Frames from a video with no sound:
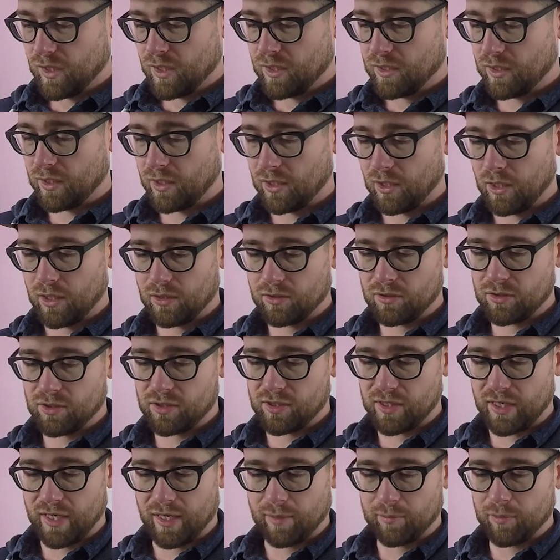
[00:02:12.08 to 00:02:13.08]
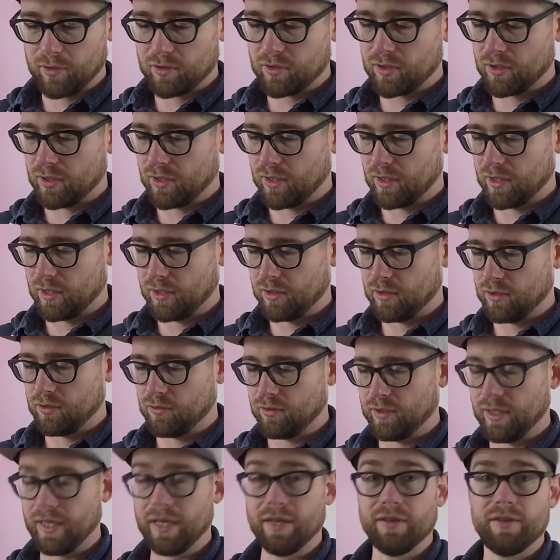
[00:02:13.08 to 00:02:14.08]
a lot to say. I'm not going to
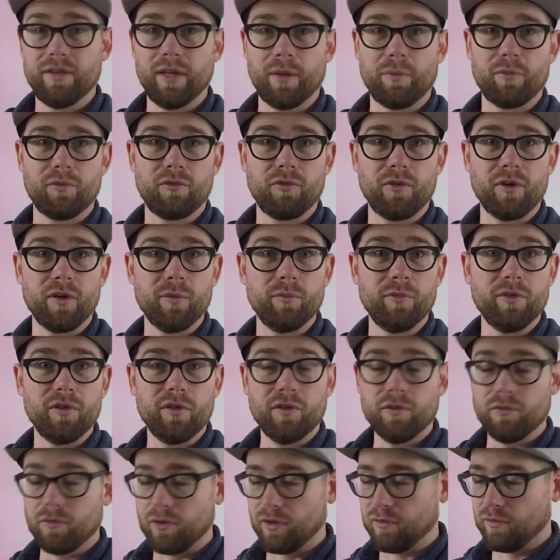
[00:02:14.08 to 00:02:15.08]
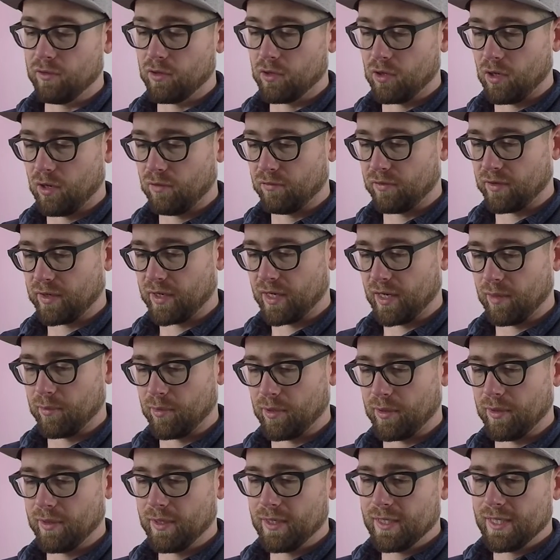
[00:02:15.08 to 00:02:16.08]
do an in-depth review of the
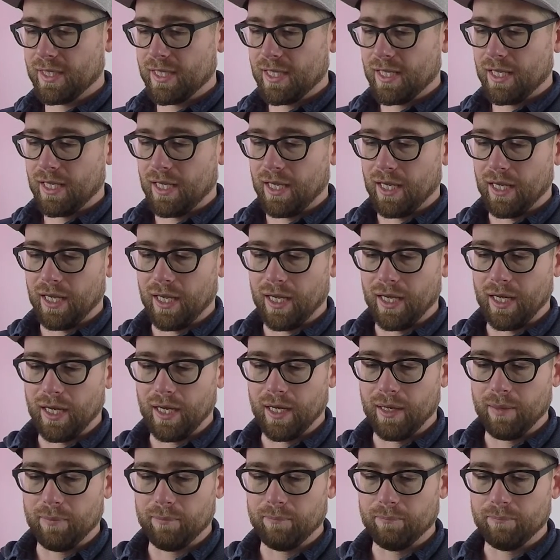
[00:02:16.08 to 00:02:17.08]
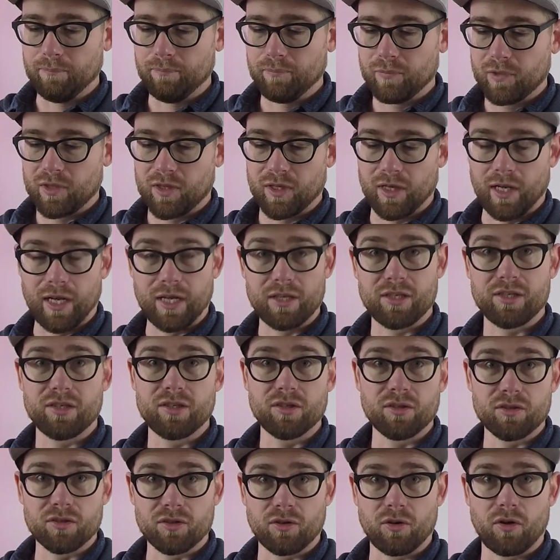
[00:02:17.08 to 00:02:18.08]
camera. The light
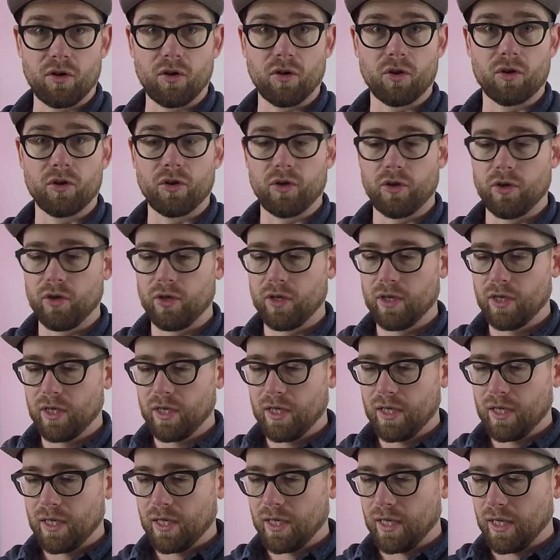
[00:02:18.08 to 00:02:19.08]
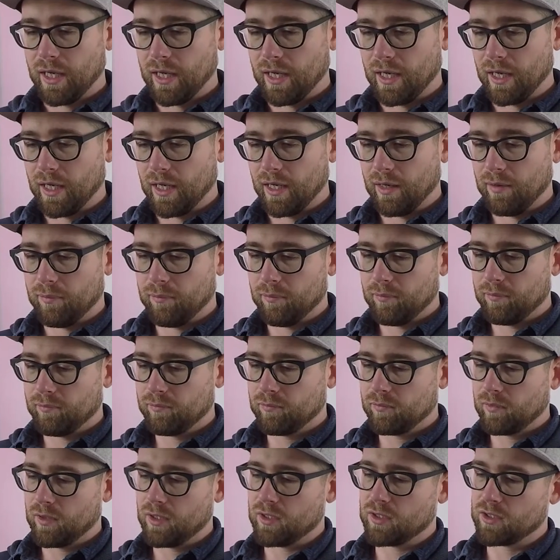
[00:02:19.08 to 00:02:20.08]
seals are all good.
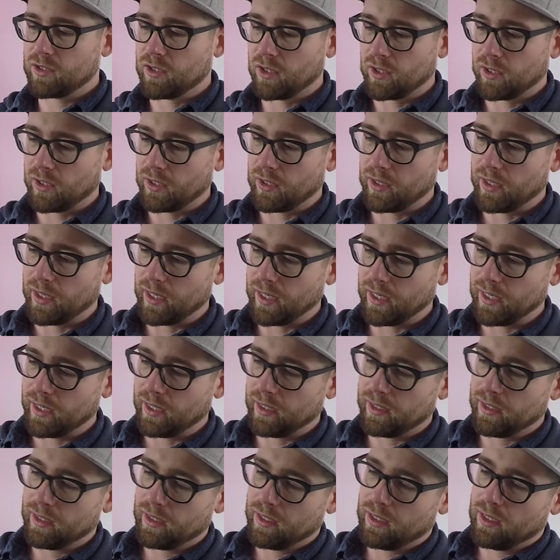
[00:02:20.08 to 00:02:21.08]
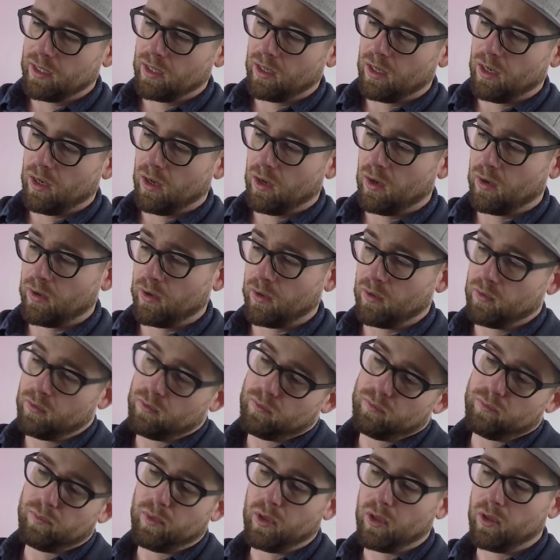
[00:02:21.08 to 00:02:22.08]
It's got an
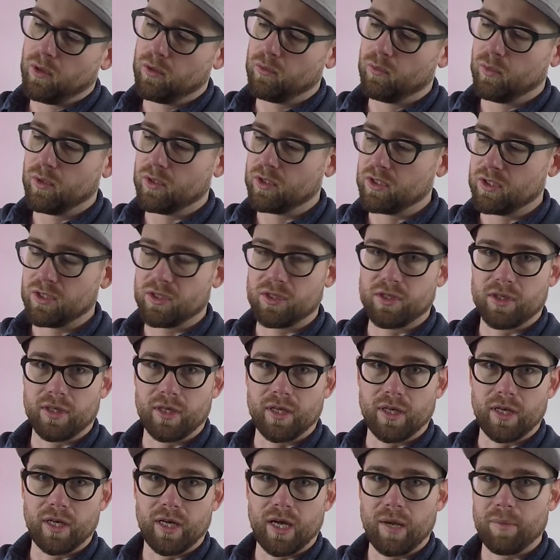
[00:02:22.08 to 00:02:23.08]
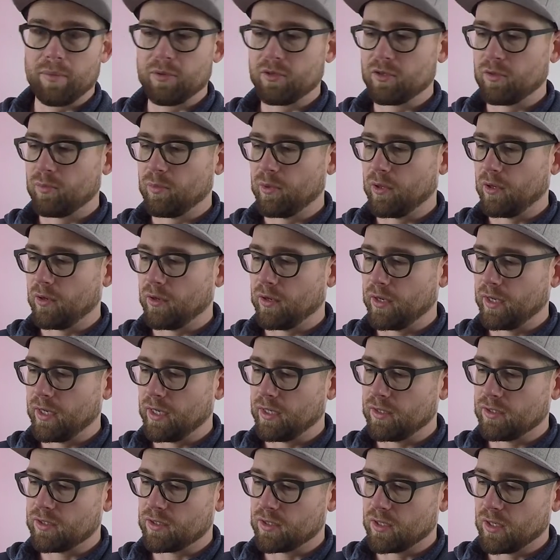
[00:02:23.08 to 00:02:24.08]
auto mode, which is aperture
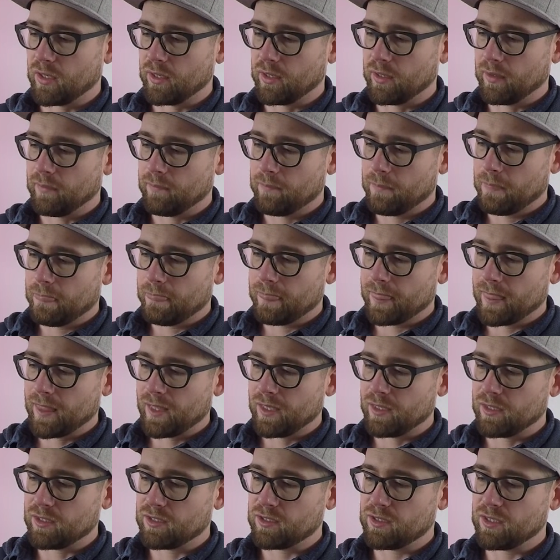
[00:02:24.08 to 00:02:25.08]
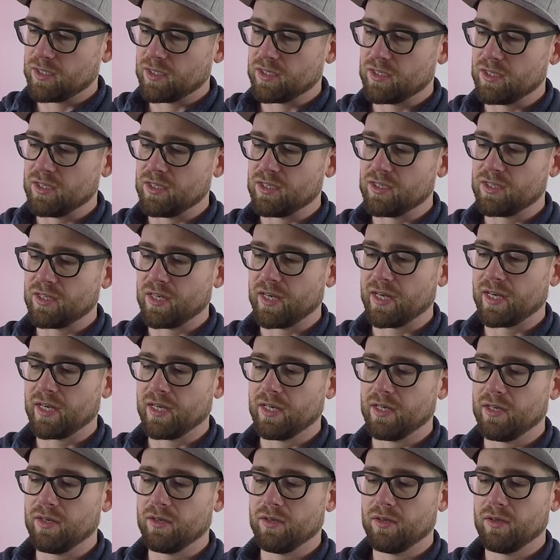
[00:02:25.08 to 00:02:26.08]
priority. It's got a
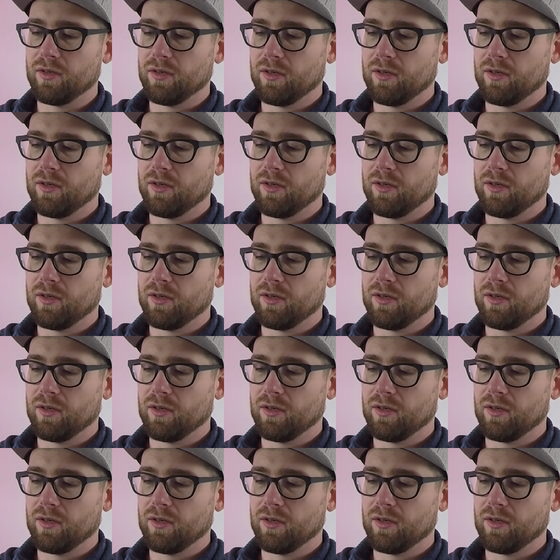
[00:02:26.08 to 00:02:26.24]
60th